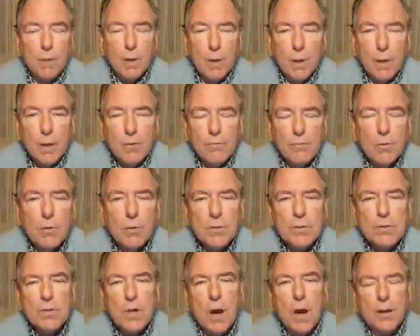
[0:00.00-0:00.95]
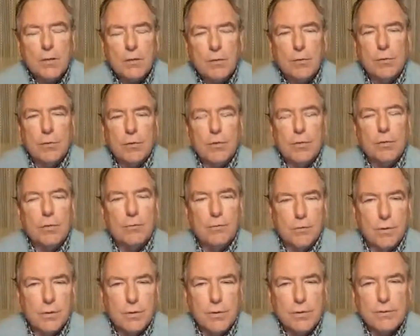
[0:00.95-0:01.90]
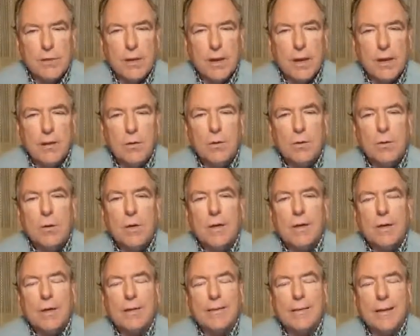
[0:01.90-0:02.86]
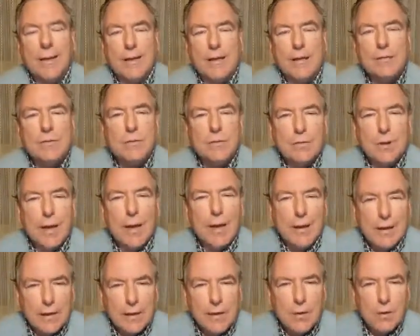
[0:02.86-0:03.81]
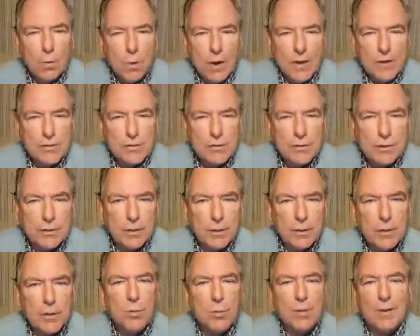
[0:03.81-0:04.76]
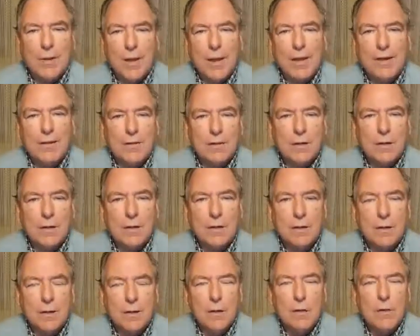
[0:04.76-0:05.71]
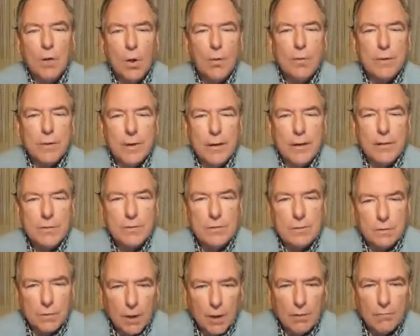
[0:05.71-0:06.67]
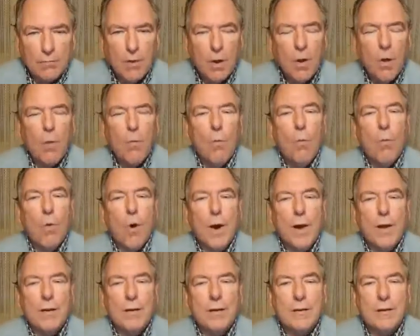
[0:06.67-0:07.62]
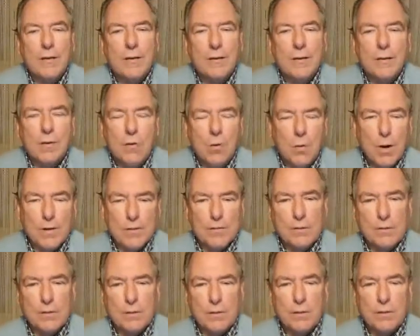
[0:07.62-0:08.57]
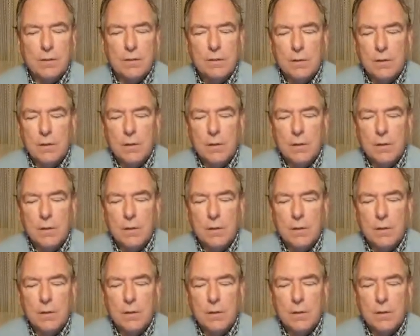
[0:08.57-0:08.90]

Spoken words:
if you could talk to the universe and you could get the answer to any question that you would like to know the answer of, what question